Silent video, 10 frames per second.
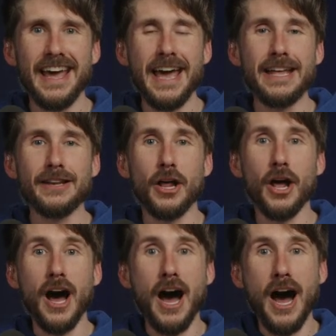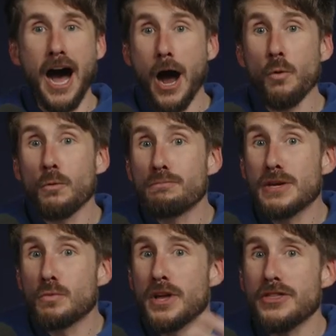and I will
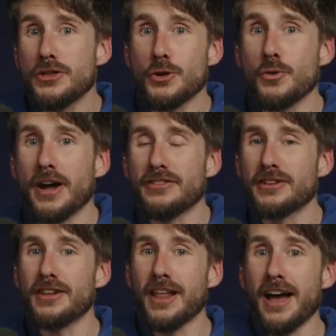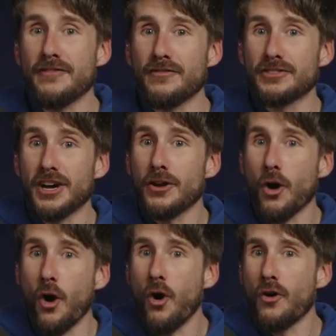be with you until I've done
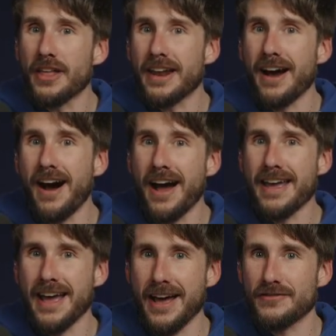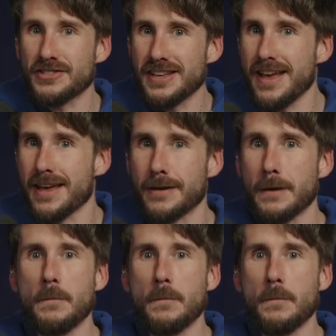all that I have said.